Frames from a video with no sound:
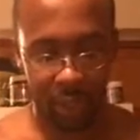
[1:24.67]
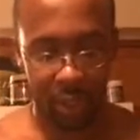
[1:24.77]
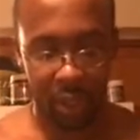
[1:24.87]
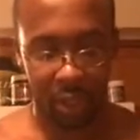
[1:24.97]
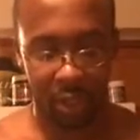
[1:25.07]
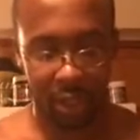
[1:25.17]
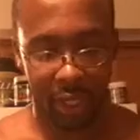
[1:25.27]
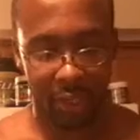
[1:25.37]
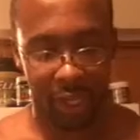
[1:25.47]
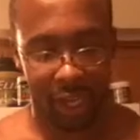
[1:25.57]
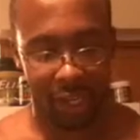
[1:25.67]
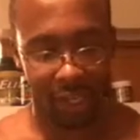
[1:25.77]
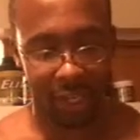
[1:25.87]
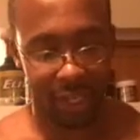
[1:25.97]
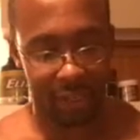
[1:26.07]
and then they got
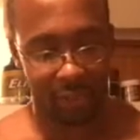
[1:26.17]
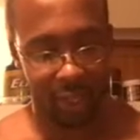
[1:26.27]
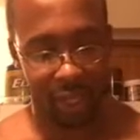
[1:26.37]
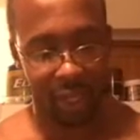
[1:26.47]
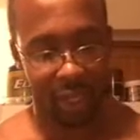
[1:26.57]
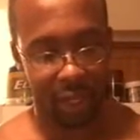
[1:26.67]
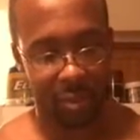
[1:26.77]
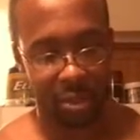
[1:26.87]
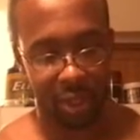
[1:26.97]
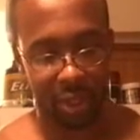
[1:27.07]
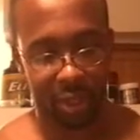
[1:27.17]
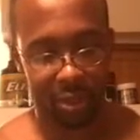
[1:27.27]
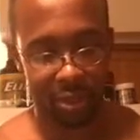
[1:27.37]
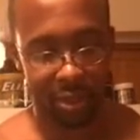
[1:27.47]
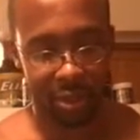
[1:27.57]
an electrolyte
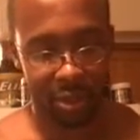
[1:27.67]
complex,